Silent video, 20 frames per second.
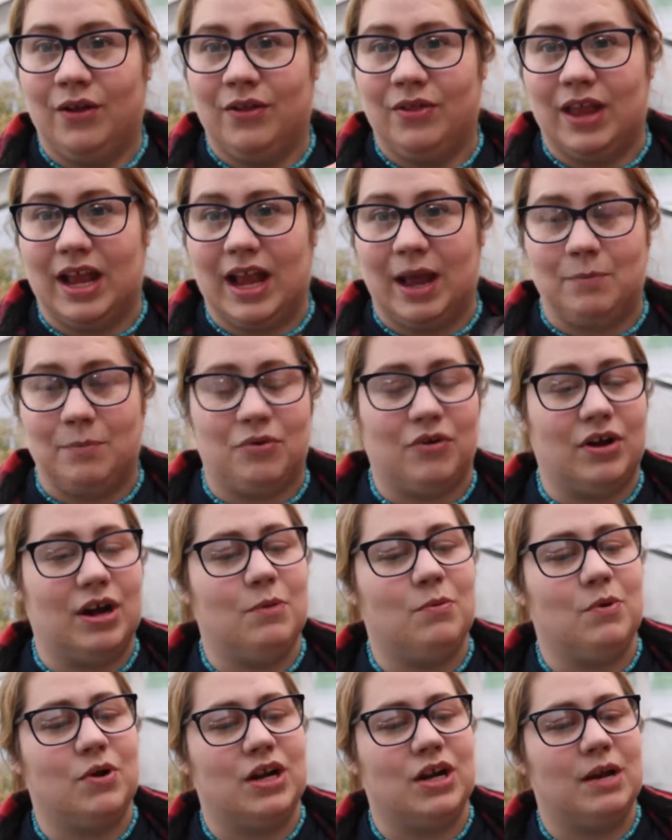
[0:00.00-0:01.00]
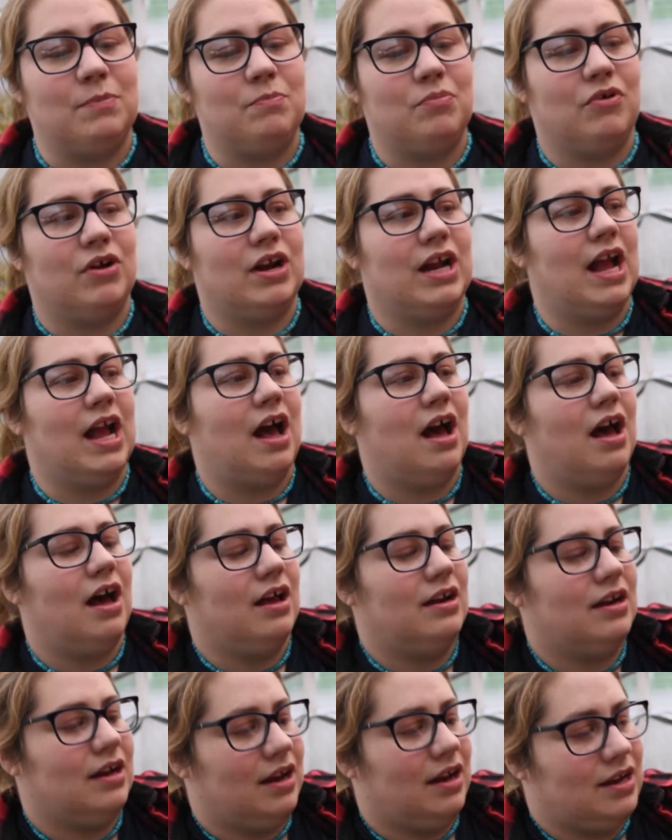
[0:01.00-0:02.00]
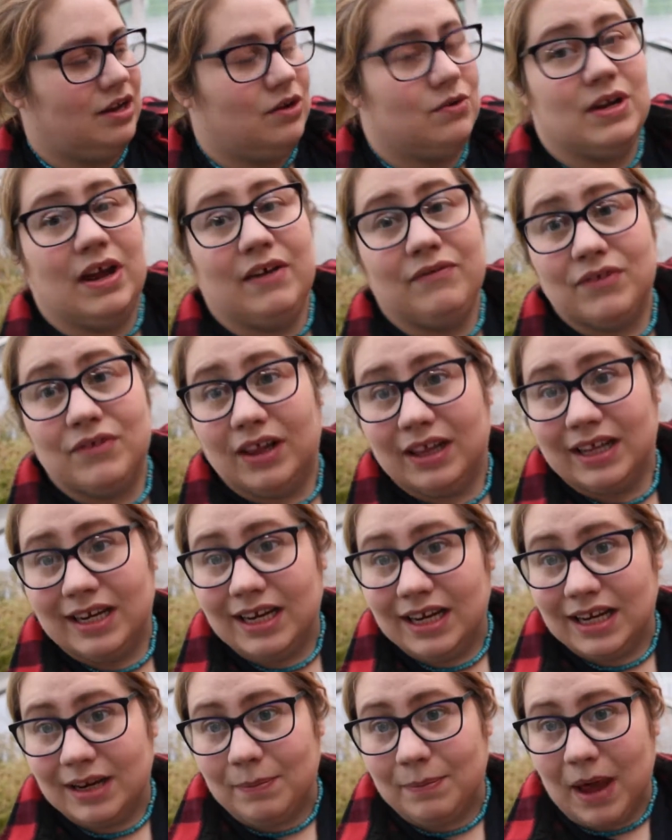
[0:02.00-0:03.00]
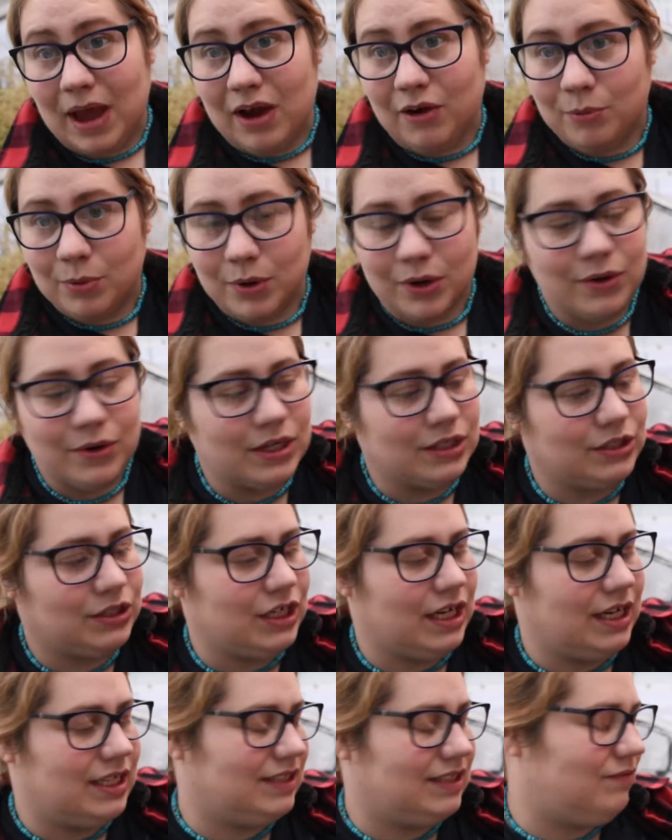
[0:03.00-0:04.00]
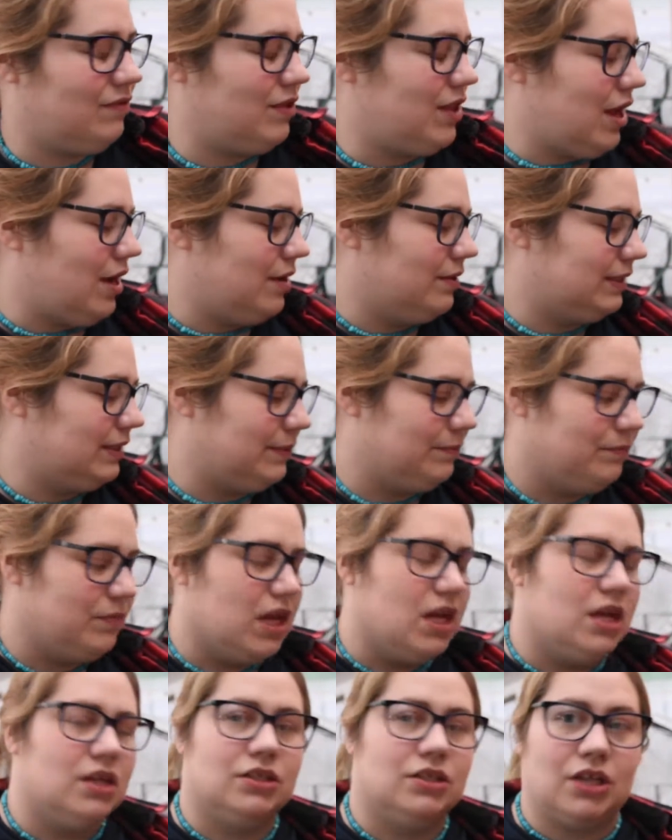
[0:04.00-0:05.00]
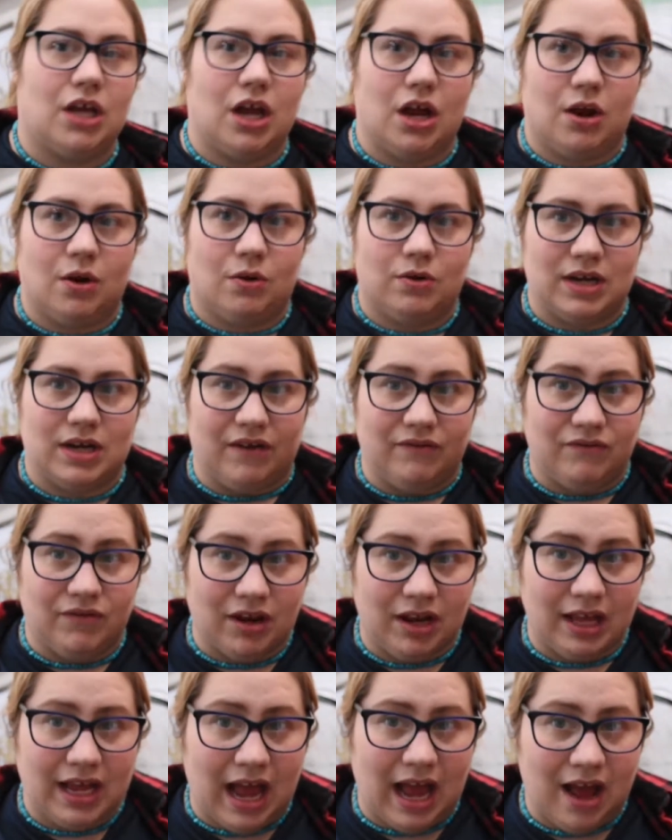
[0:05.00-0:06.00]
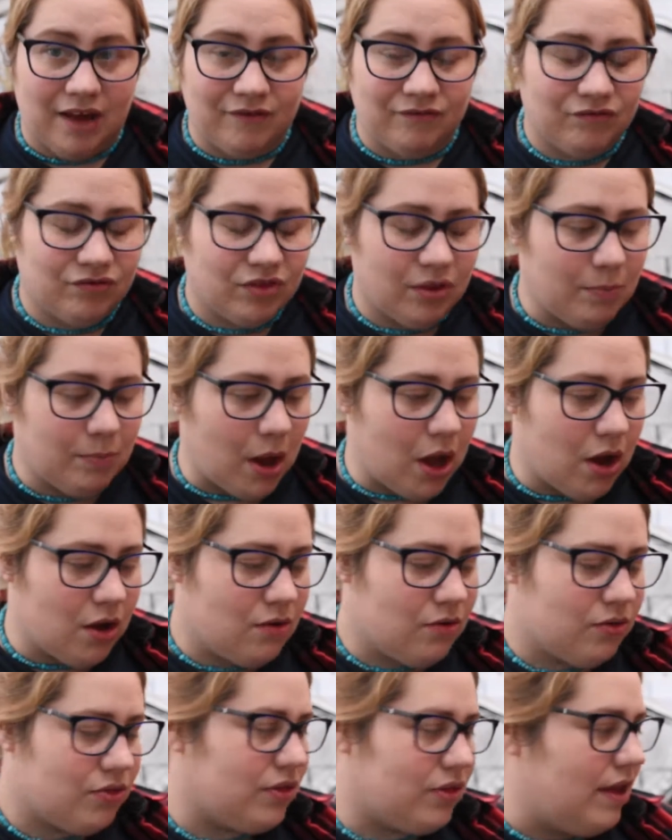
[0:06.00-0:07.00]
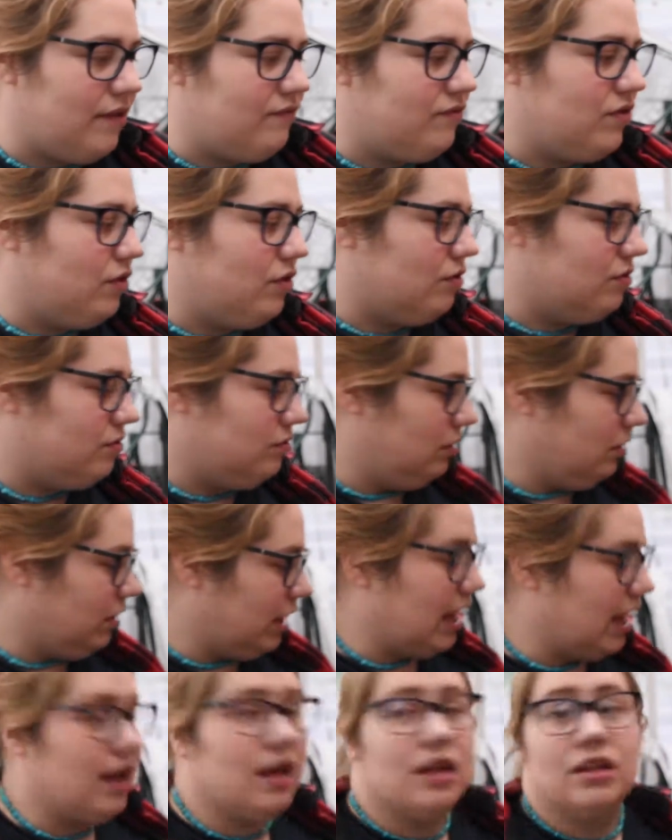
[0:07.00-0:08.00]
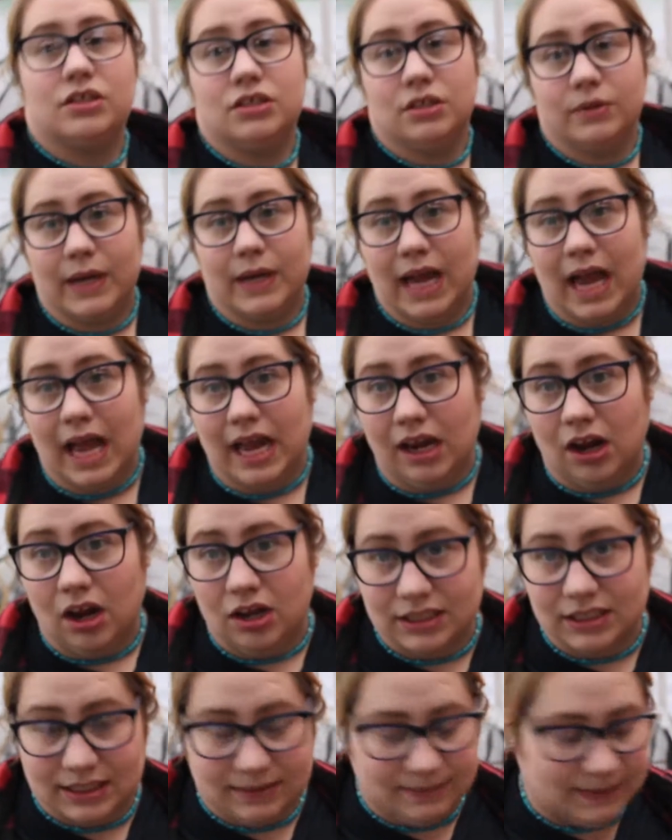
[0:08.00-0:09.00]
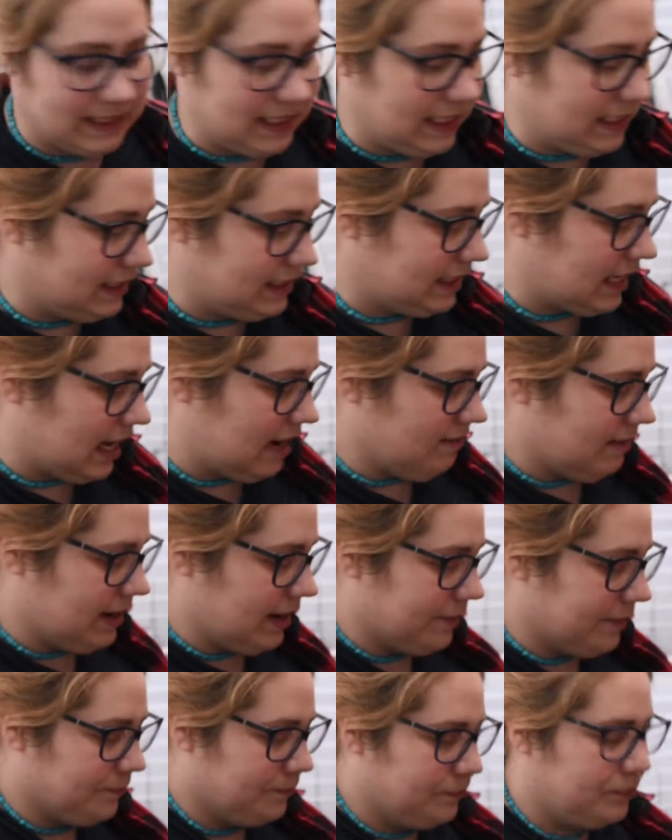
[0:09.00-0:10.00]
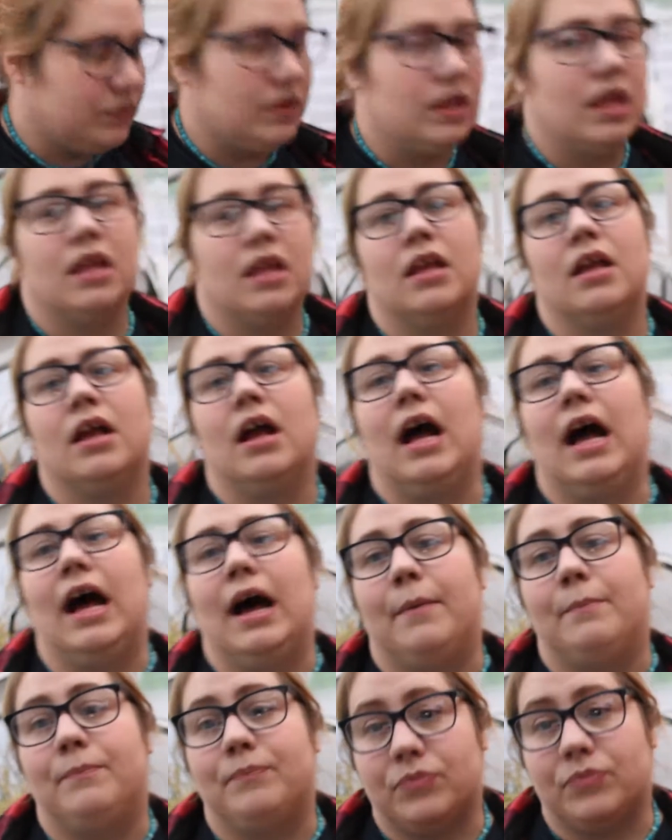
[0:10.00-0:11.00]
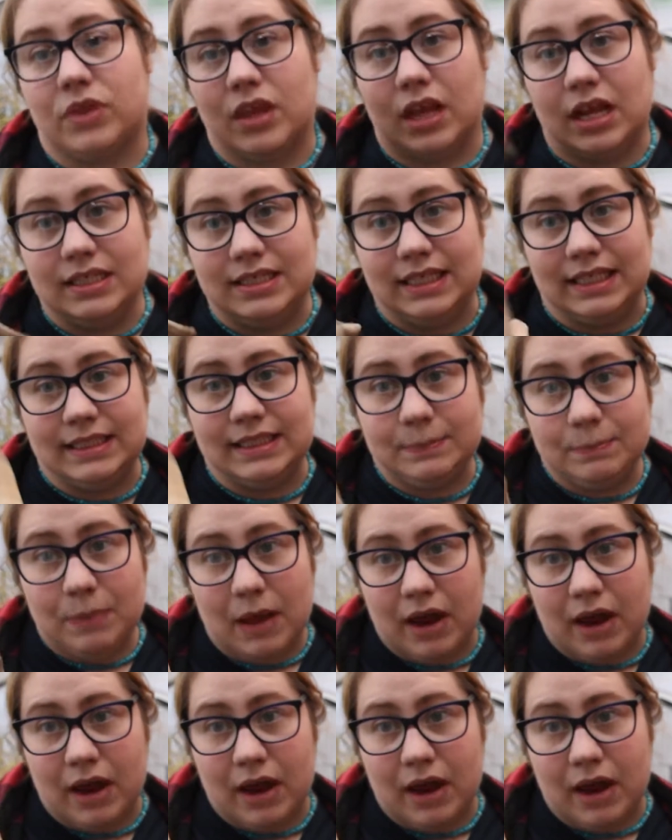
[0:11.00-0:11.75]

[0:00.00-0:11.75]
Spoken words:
They get pretty woody, pretty hard, and you definitely need a pair of pruning shears for those. So definitely have the both if you're looking at doing a lot of seed saving. Decent